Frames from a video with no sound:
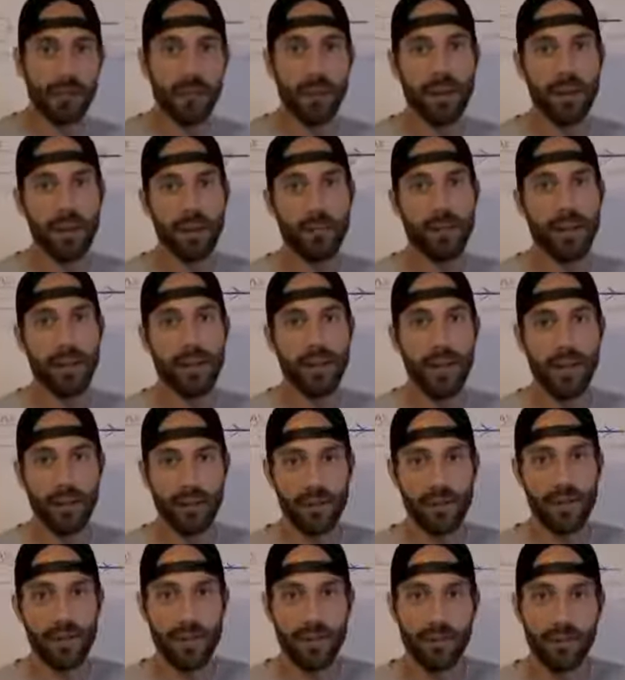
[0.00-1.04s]
upon by an
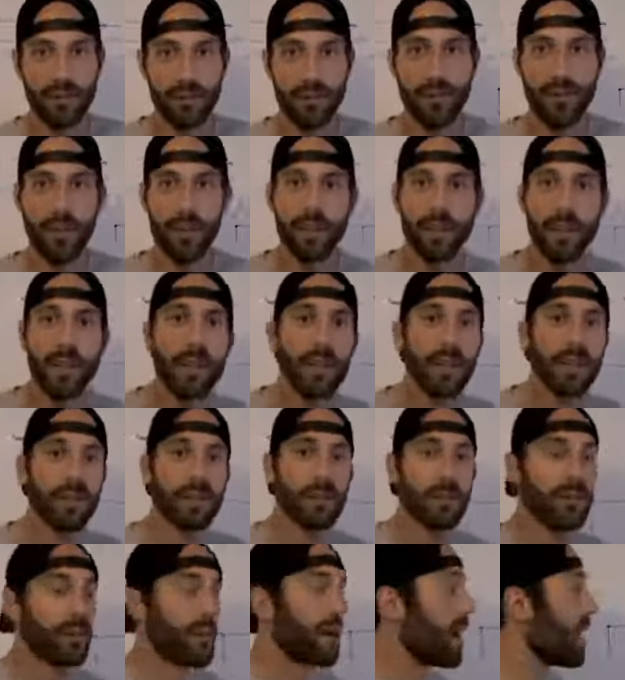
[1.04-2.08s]
outside force. So an